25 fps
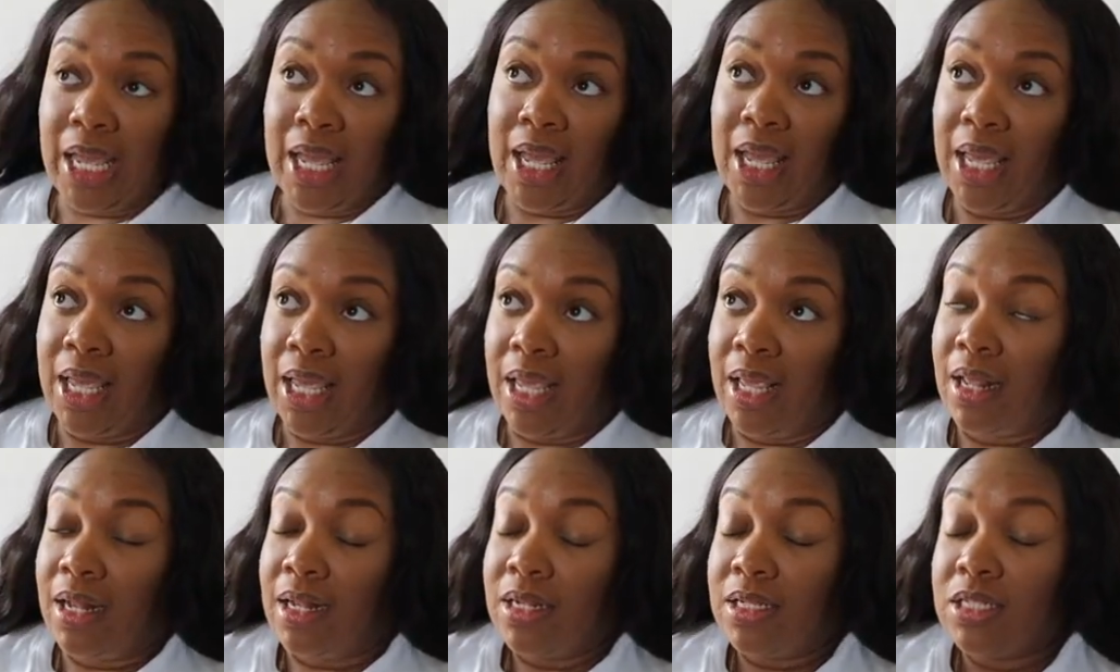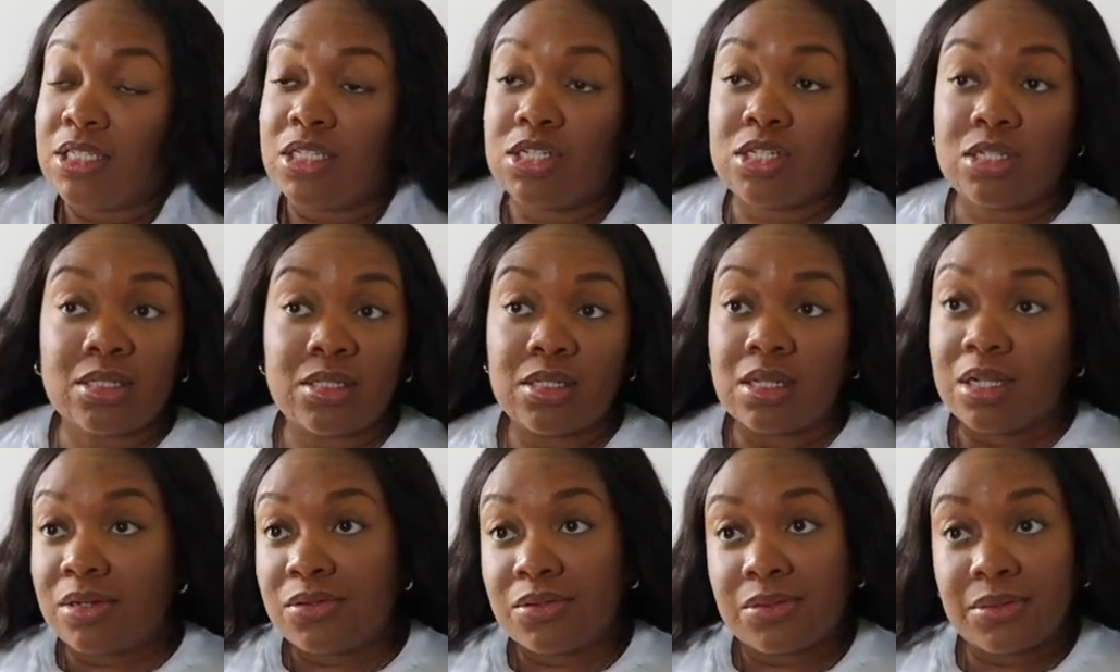accounts. I
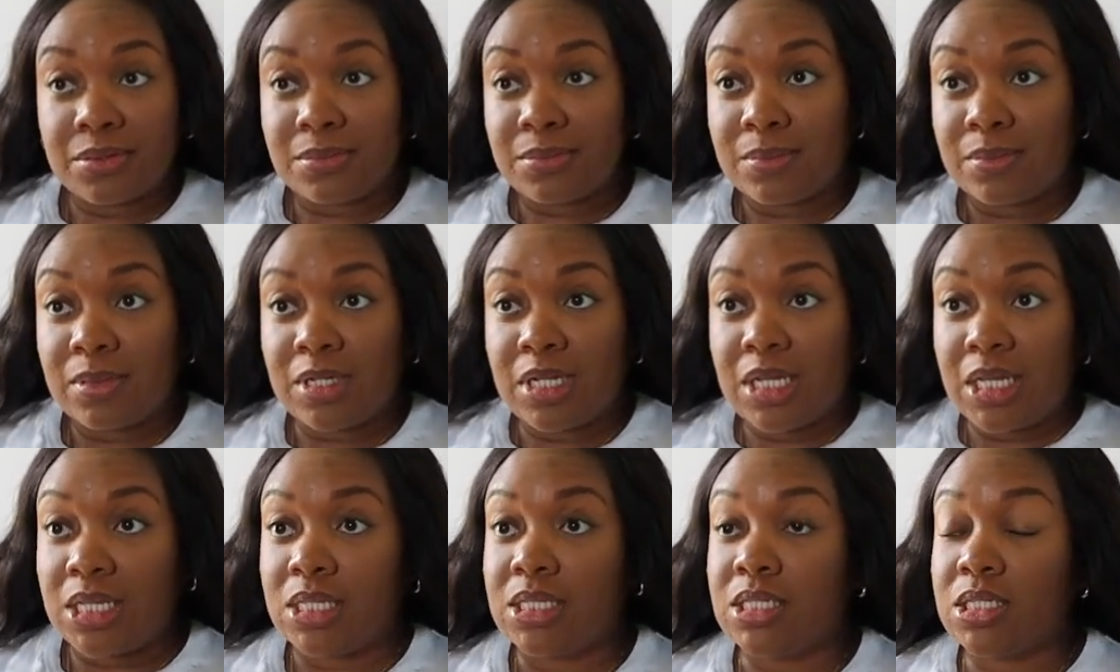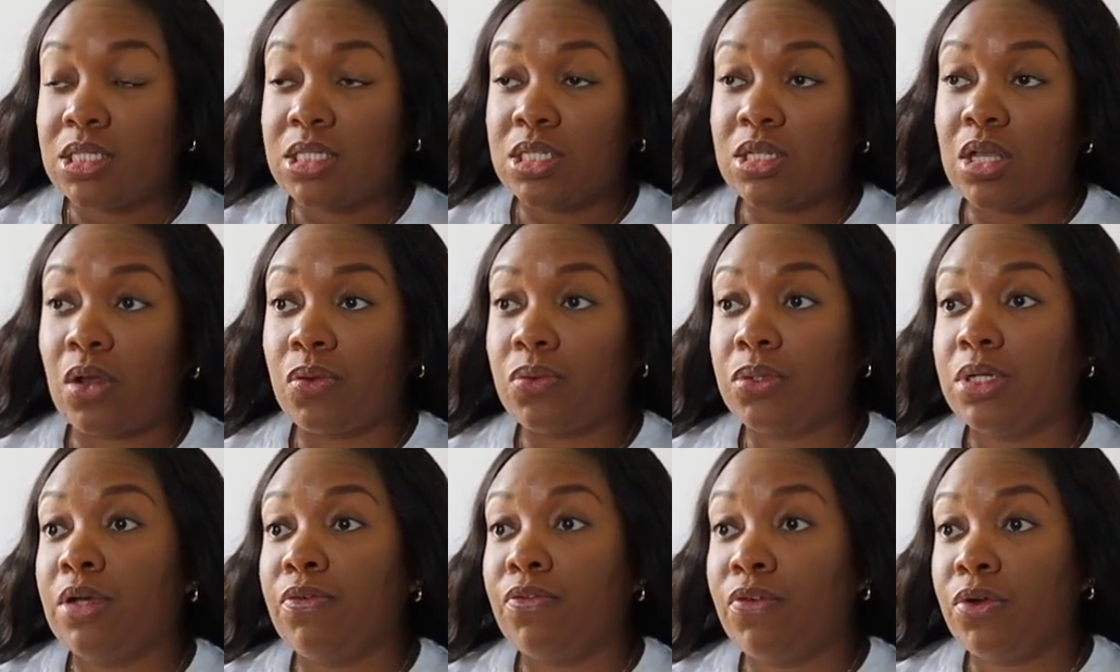began sharing my crazy
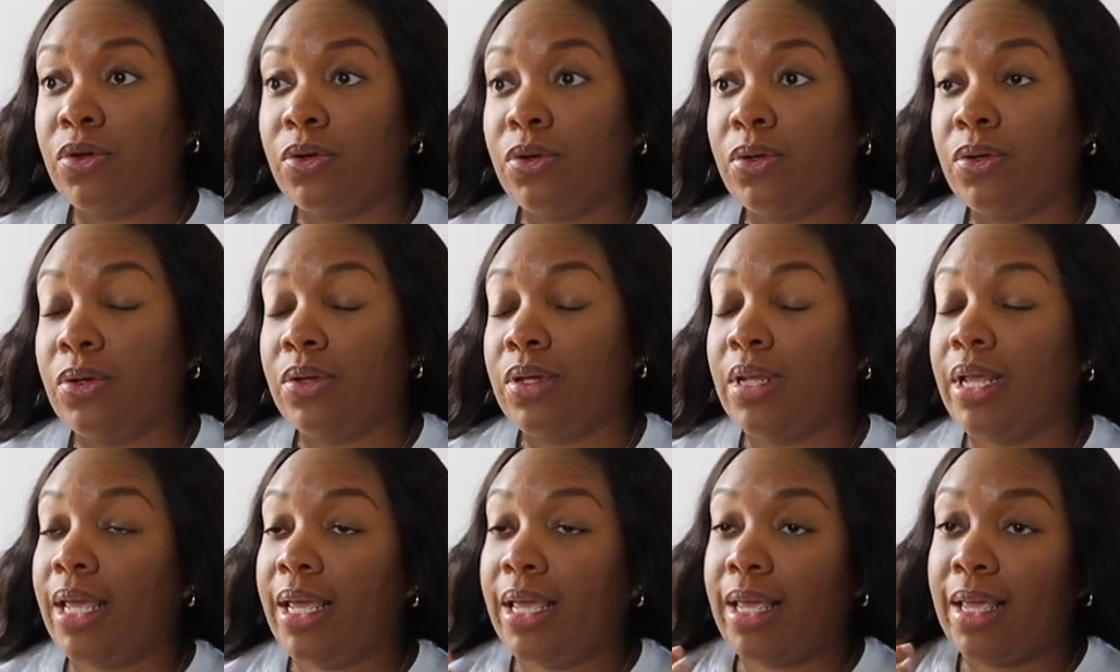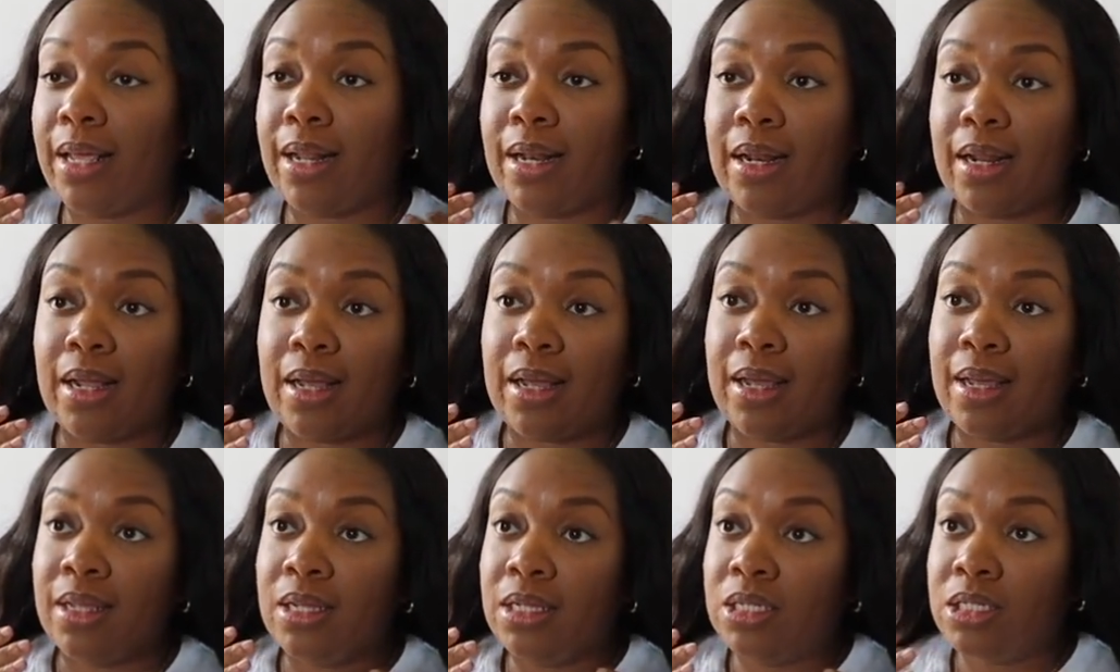faith, believing that
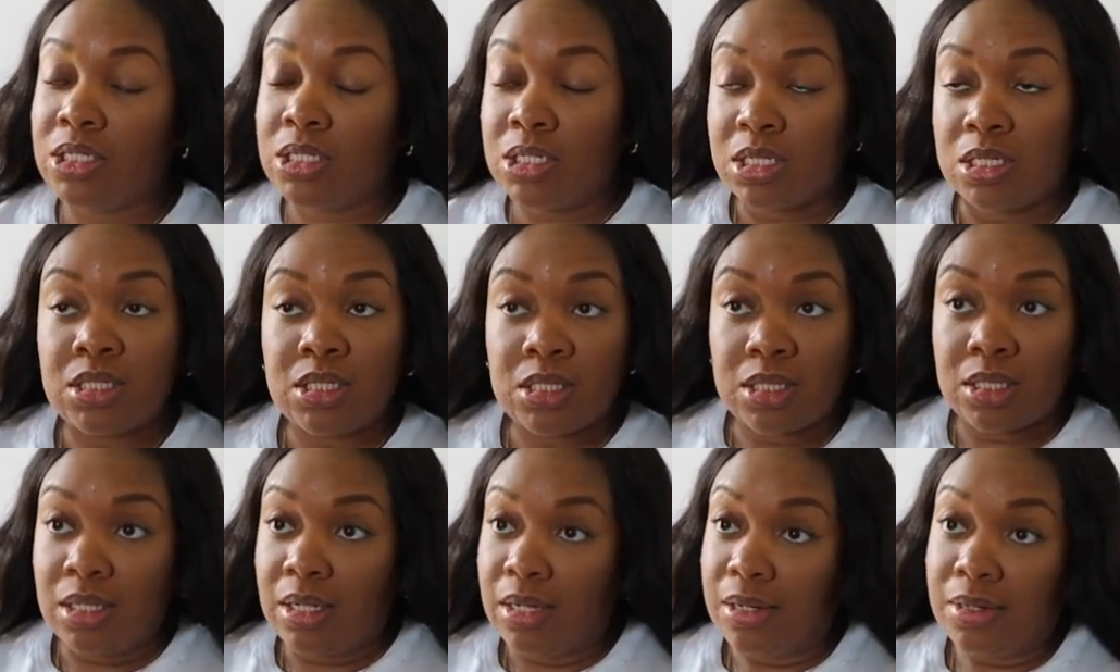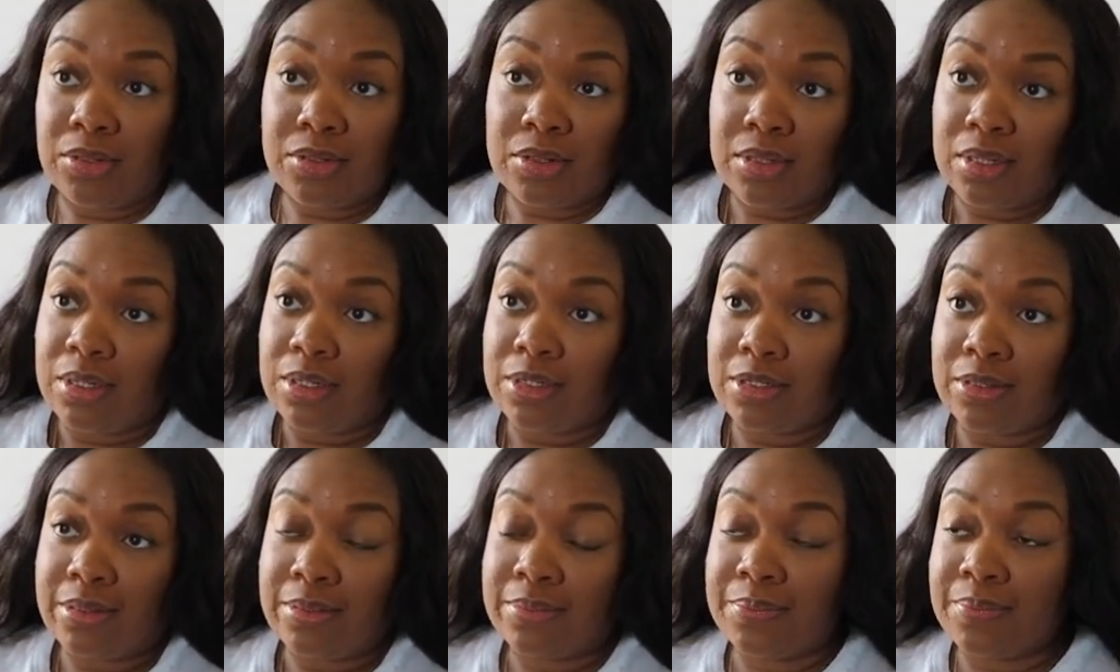God would fulfill his
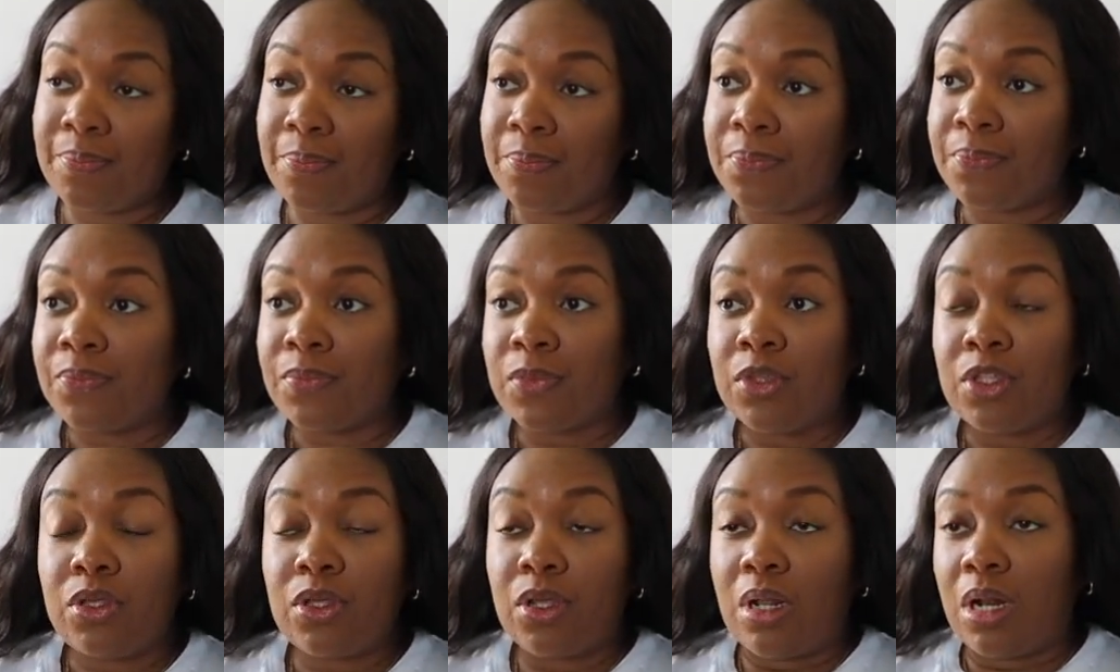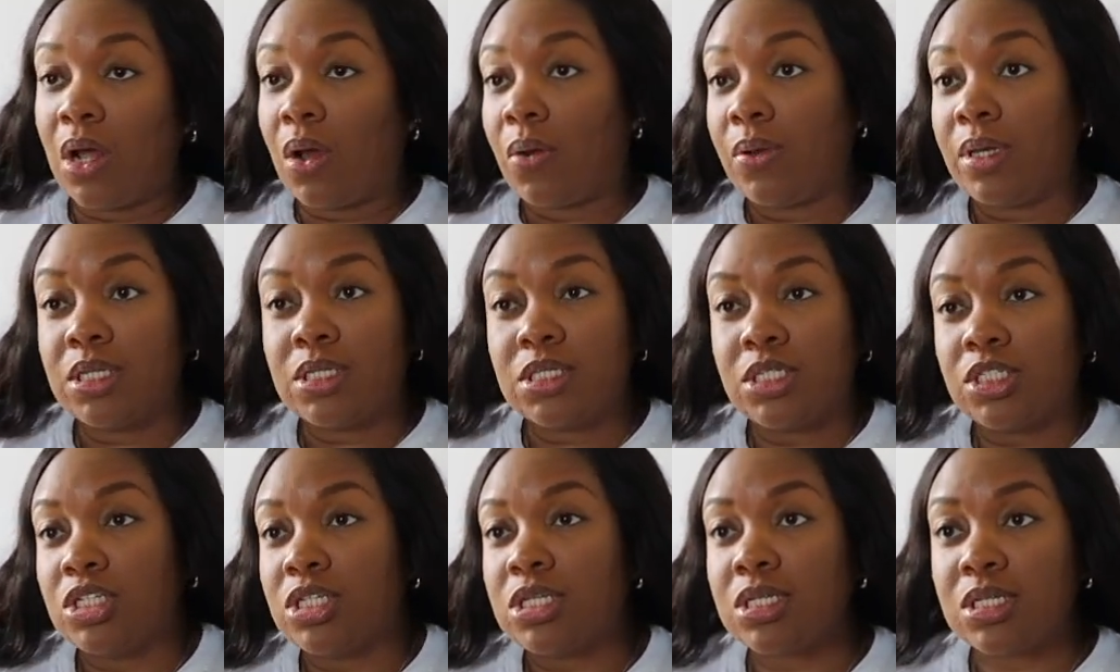promises to me and my husband.
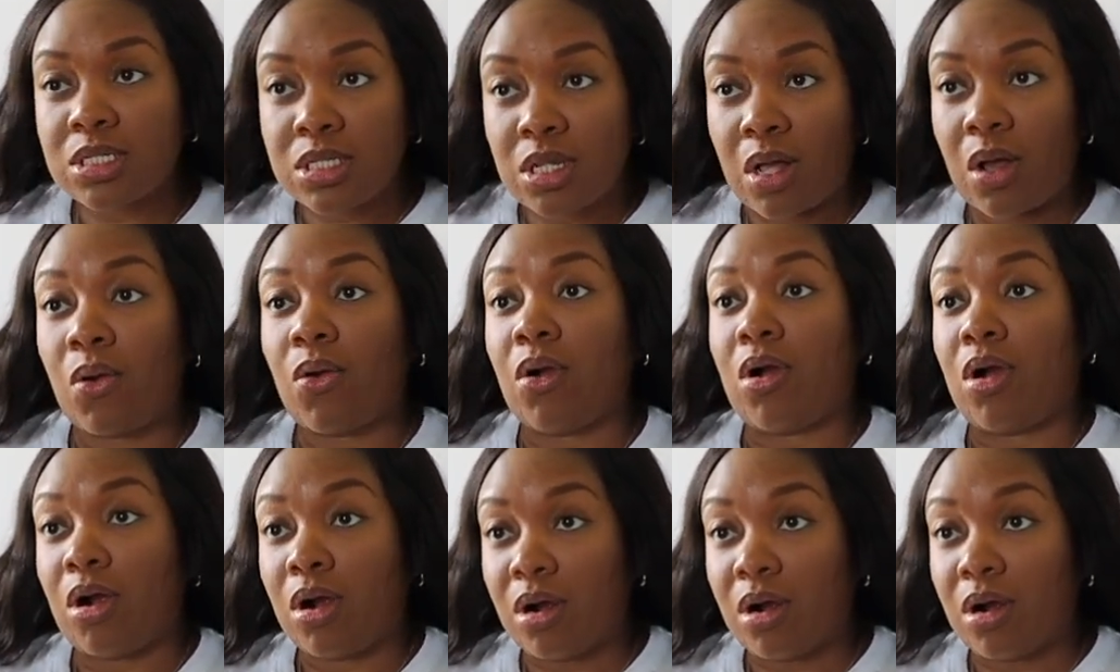I've